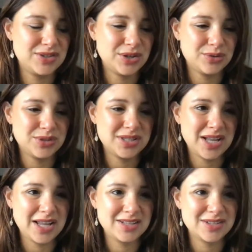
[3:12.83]
So
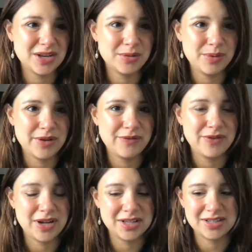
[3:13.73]
today is going to be
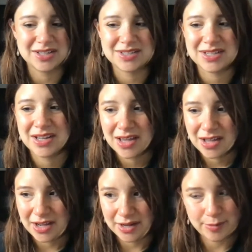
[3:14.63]
fun because
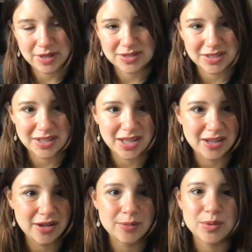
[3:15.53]
I
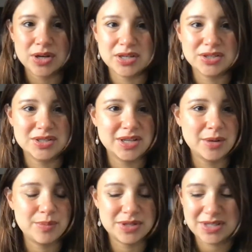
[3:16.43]
basically am going to just
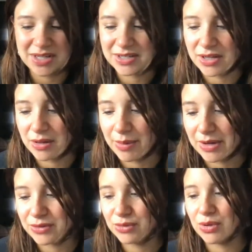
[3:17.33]
stay busy until
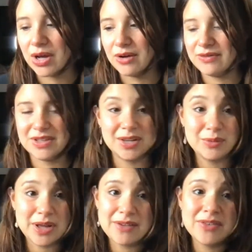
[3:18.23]
about 12. And then
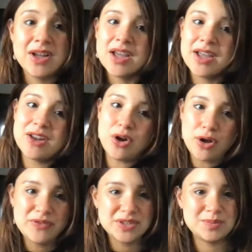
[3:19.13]
we have an
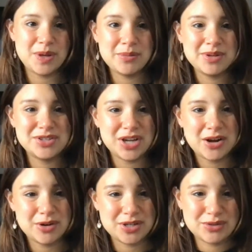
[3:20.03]
office baby
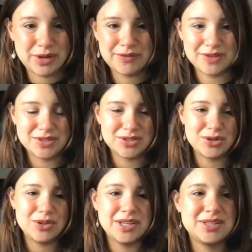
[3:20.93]
shower. So I feel
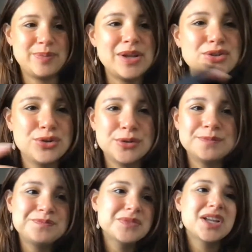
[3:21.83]
so like
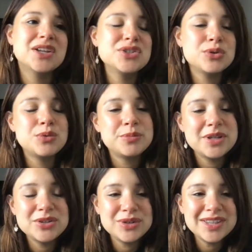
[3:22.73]
special. So we'll
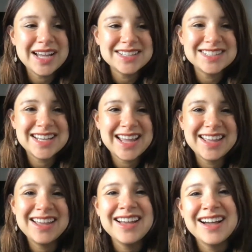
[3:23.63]
be doing that
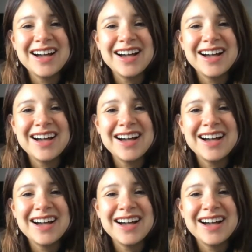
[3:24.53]
today.